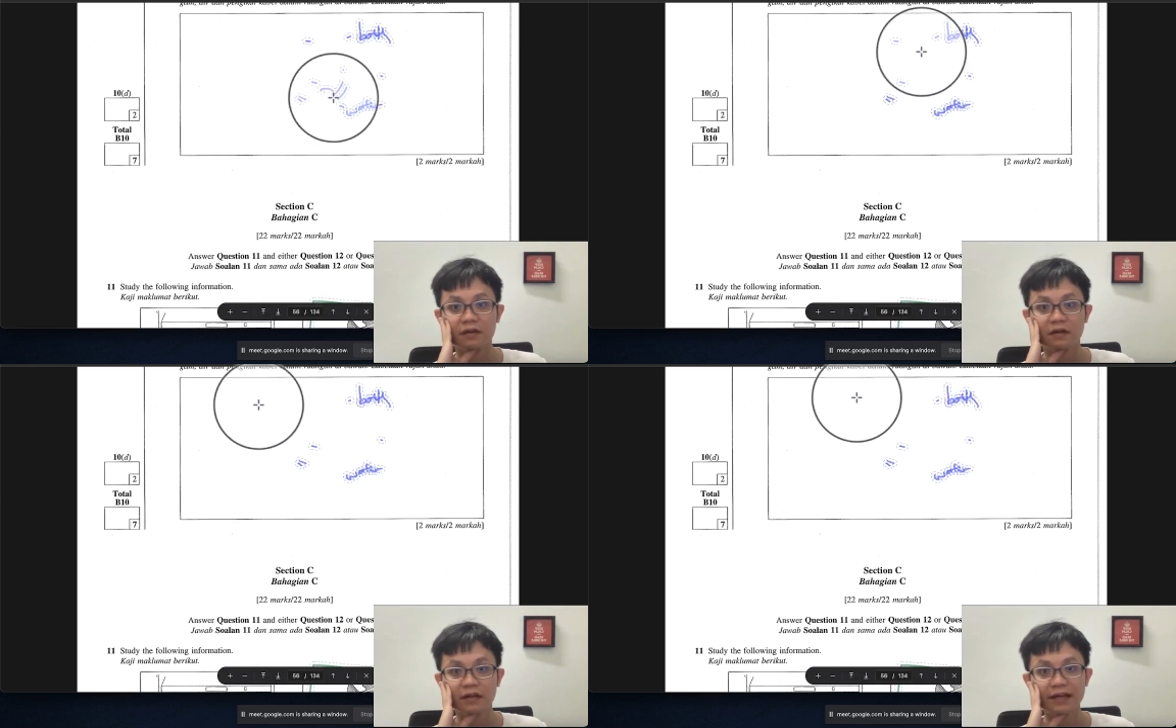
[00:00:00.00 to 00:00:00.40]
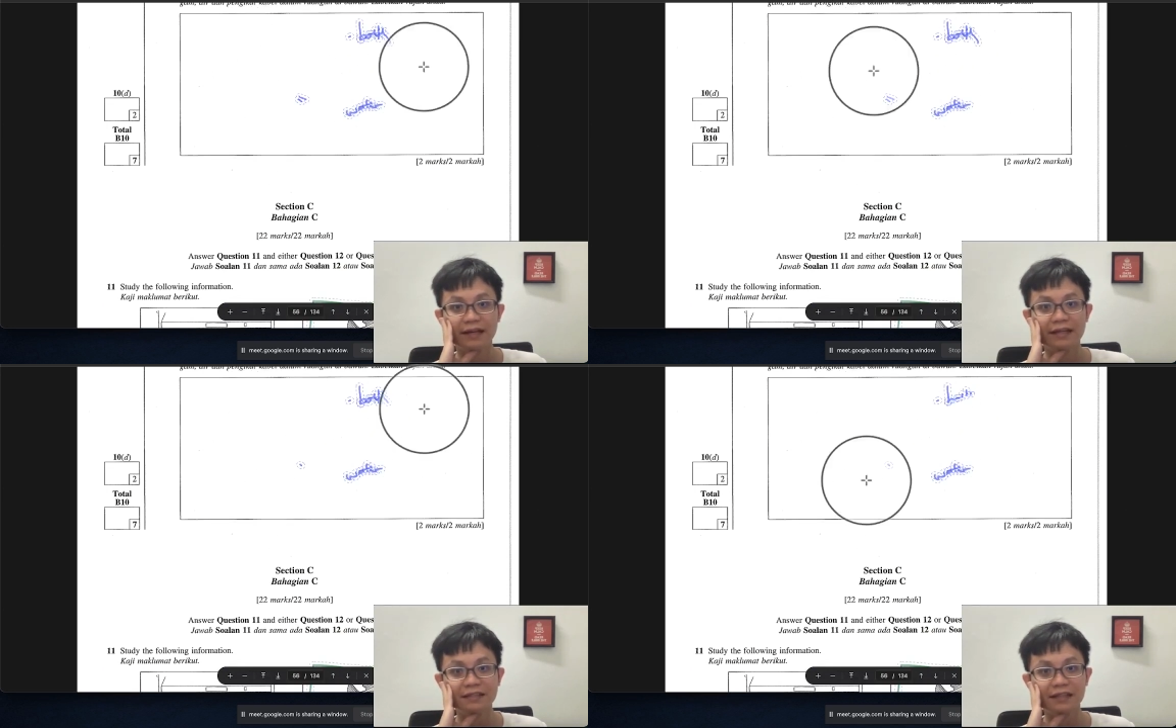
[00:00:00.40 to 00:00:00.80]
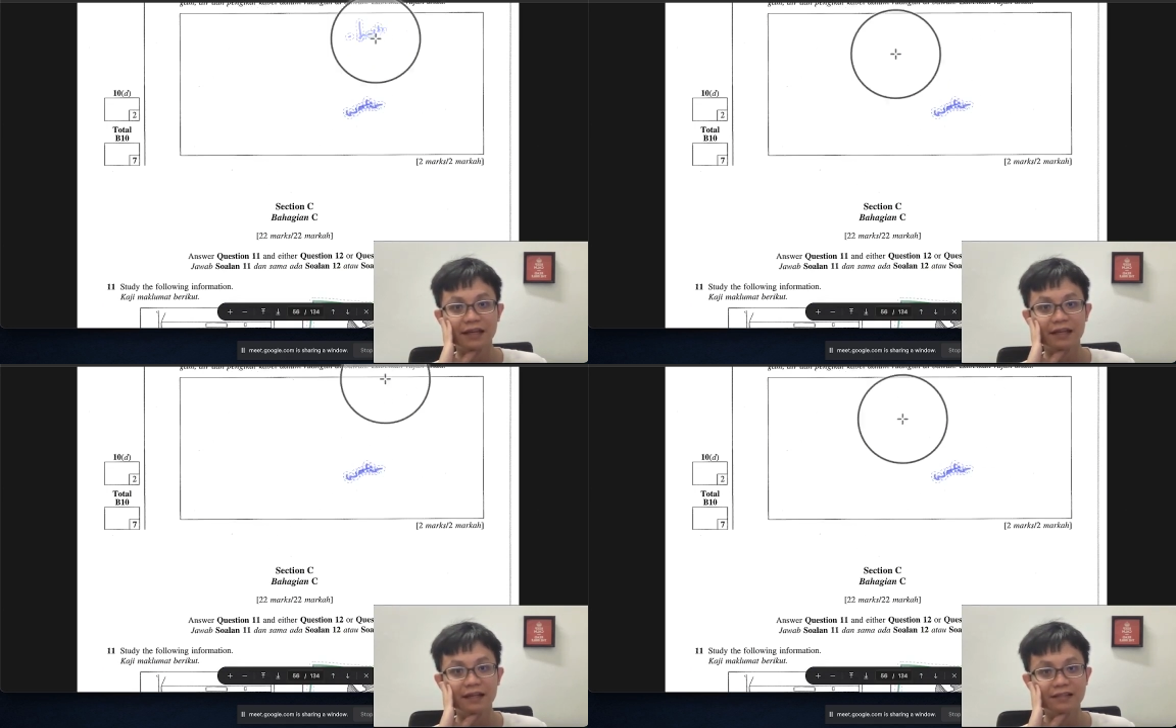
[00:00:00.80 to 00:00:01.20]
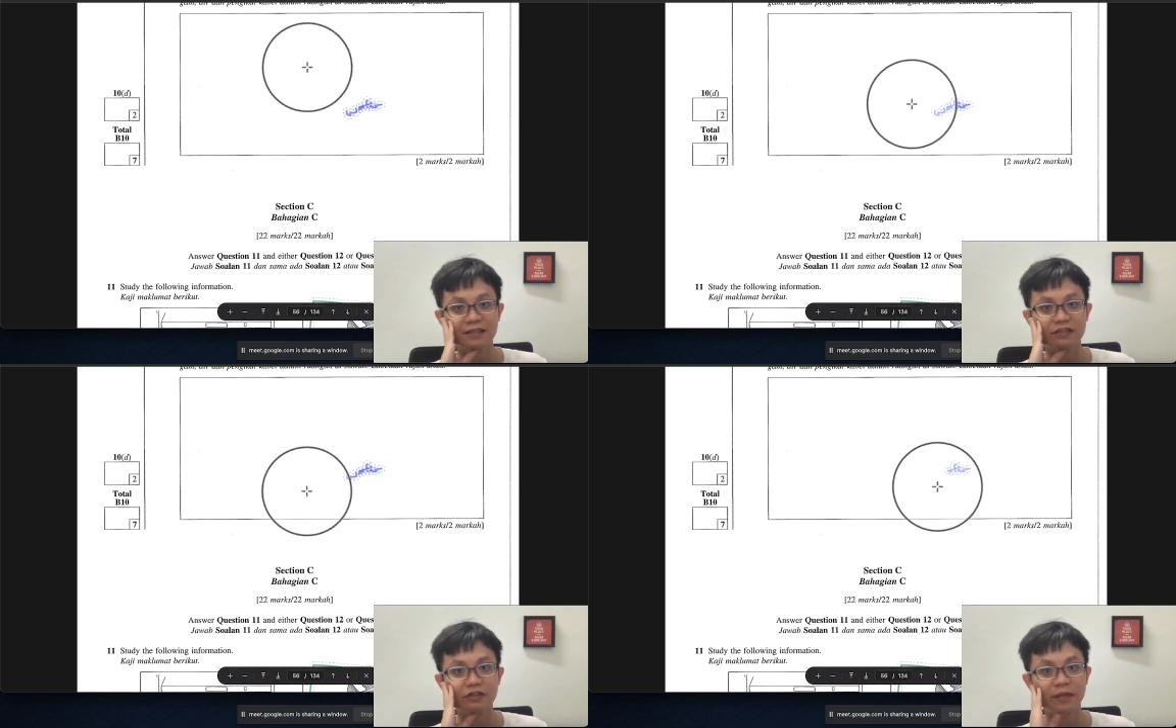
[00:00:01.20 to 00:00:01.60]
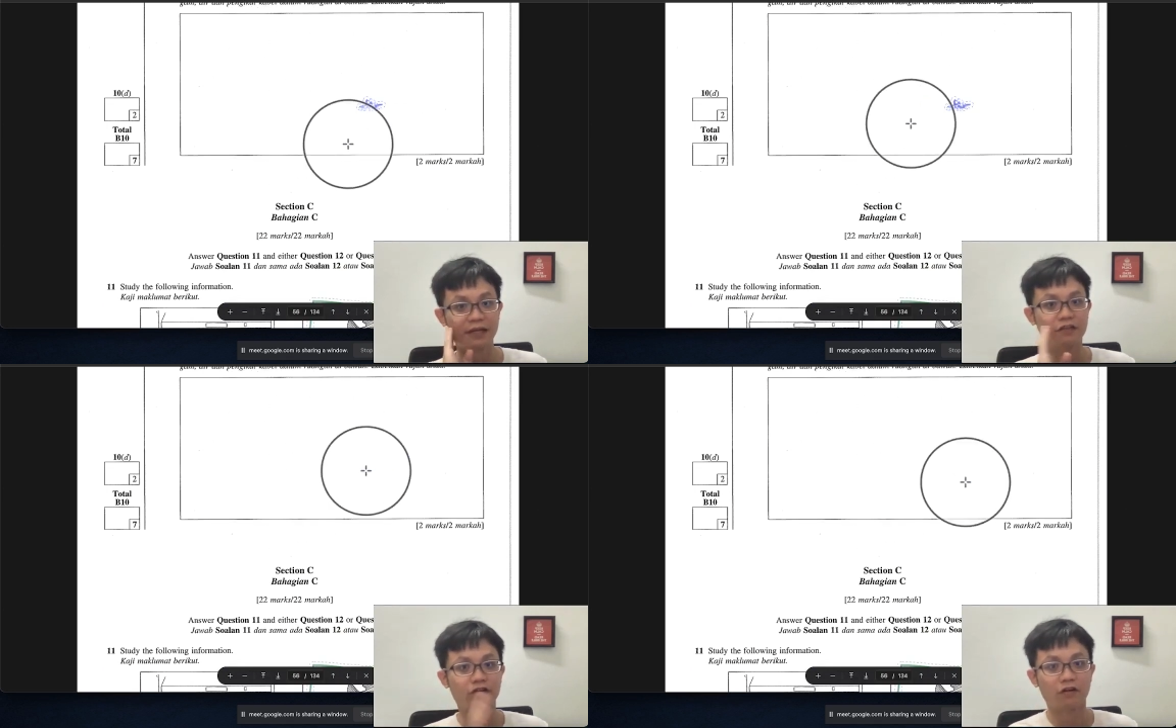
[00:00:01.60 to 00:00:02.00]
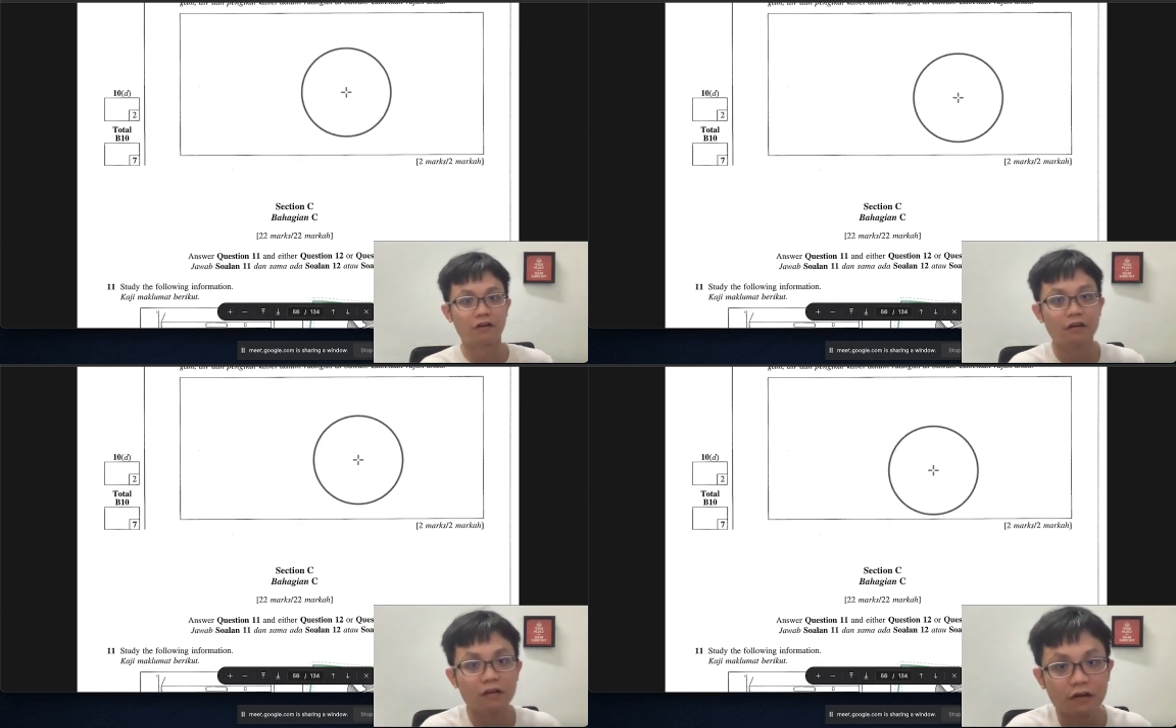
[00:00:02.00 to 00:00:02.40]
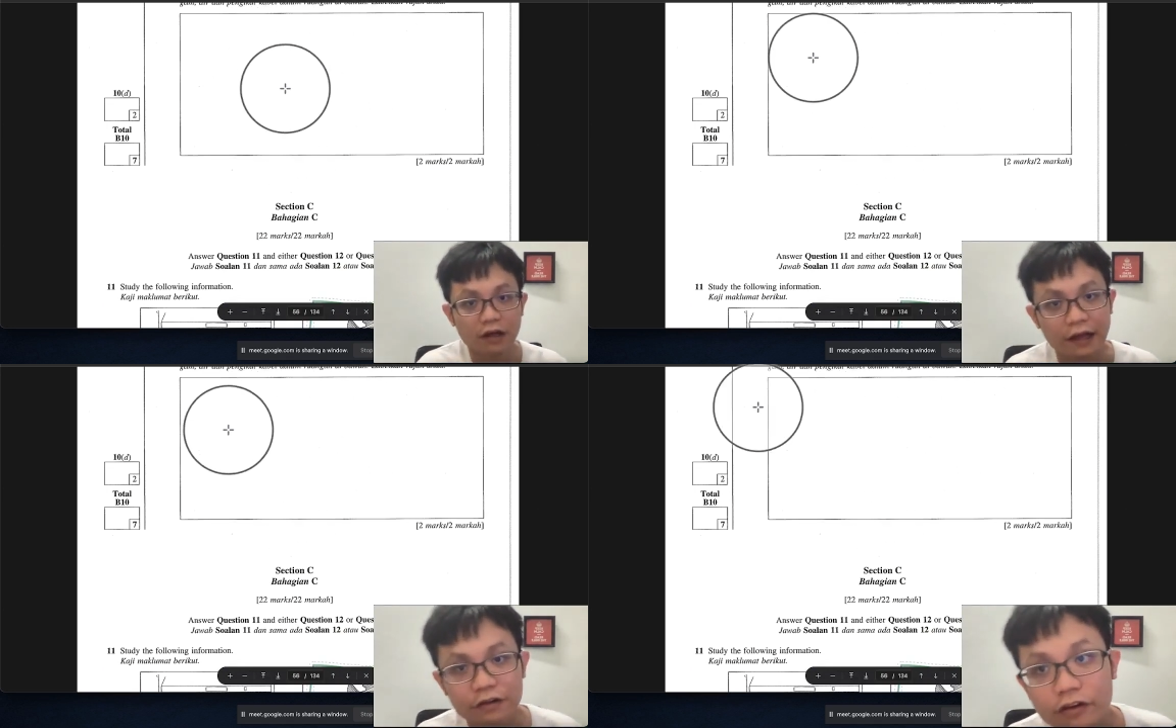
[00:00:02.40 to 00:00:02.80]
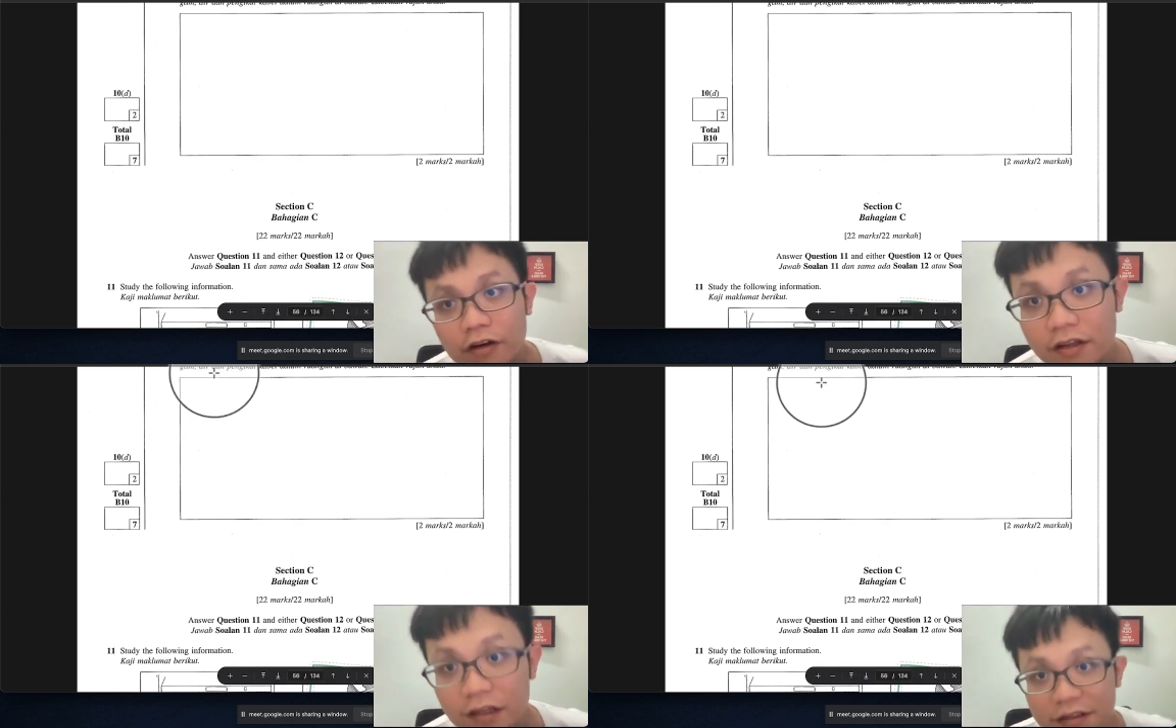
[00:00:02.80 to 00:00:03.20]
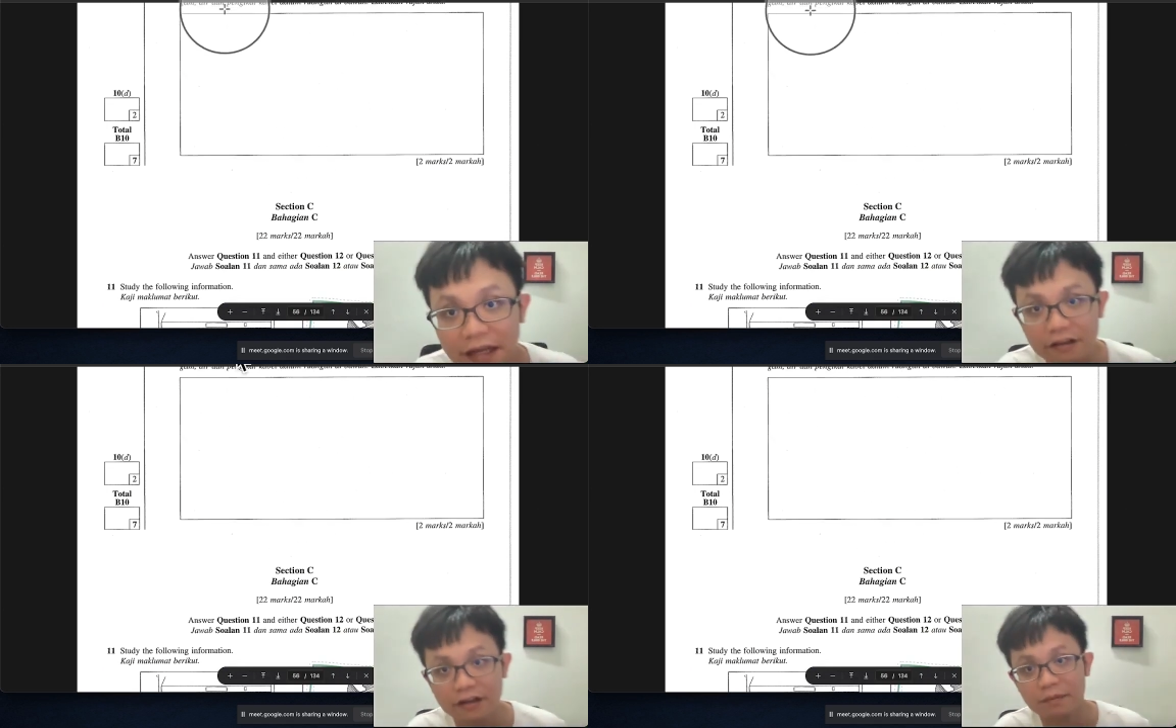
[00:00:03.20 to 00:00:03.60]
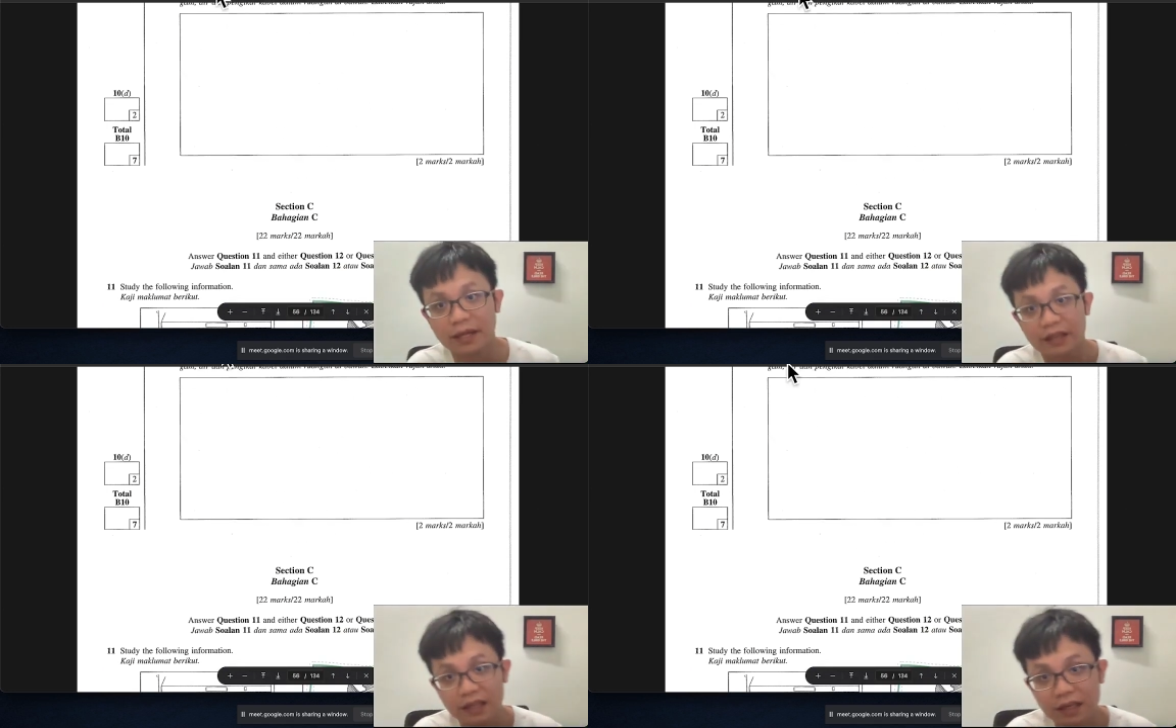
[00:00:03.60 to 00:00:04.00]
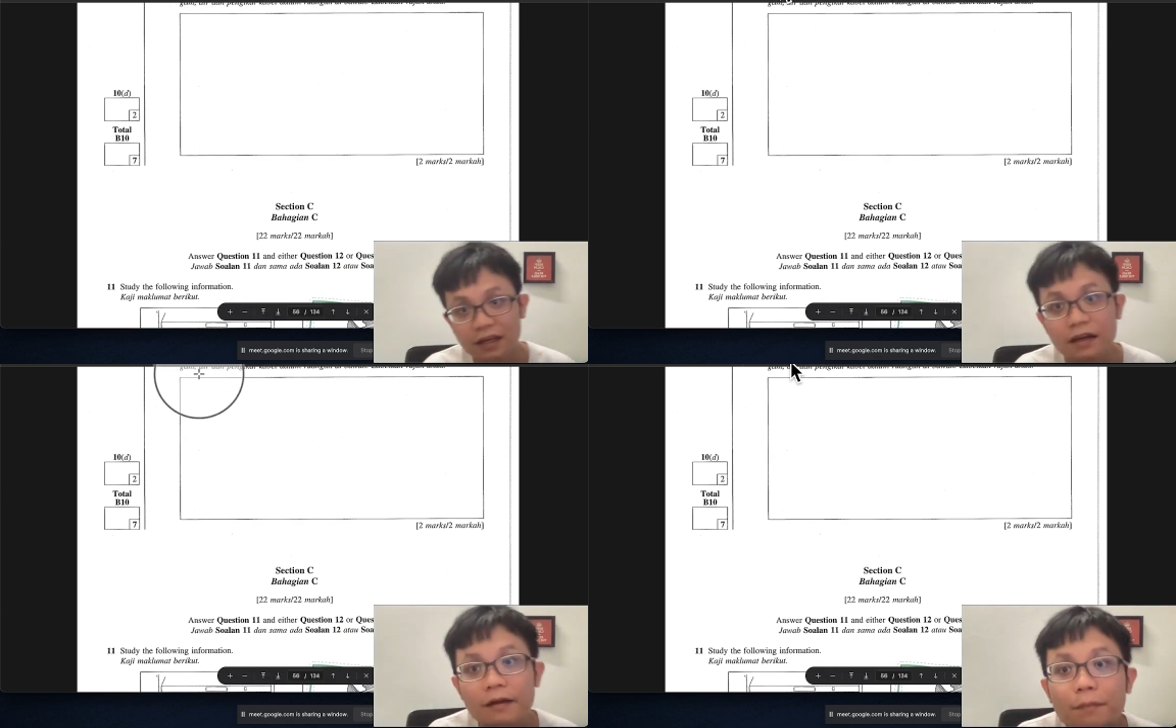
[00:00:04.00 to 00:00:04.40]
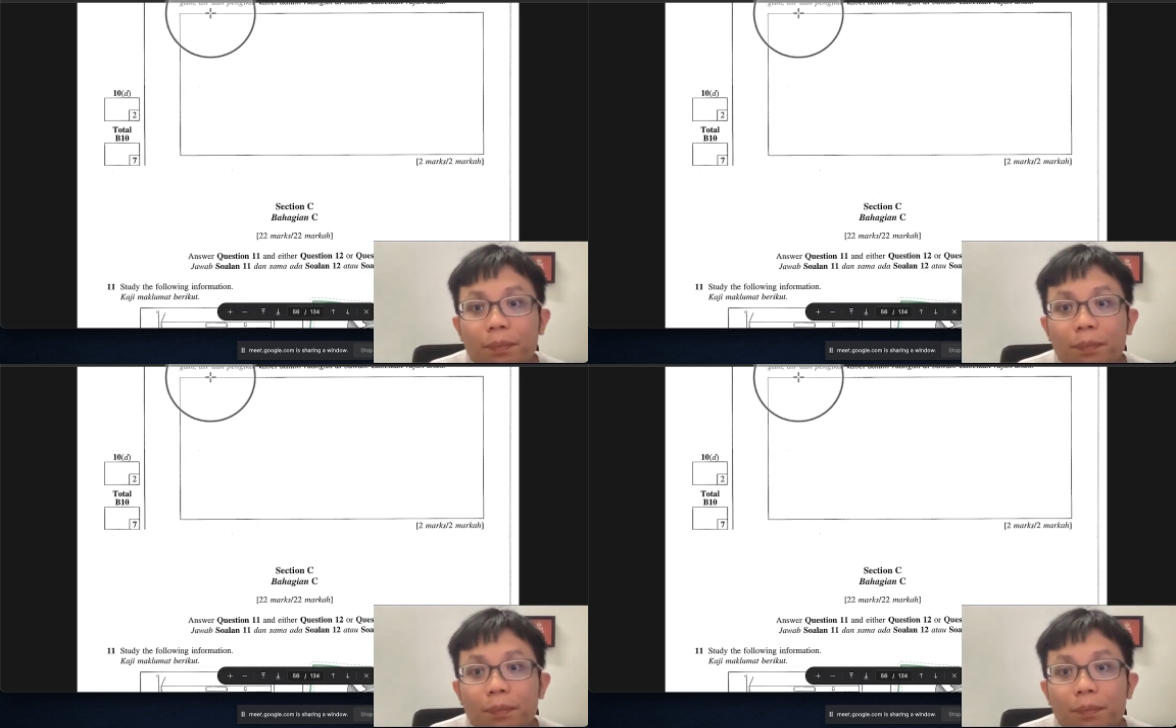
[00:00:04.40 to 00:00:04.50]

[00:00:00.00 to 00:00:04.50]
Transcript: Okay, let's assume I draw the diagram at here.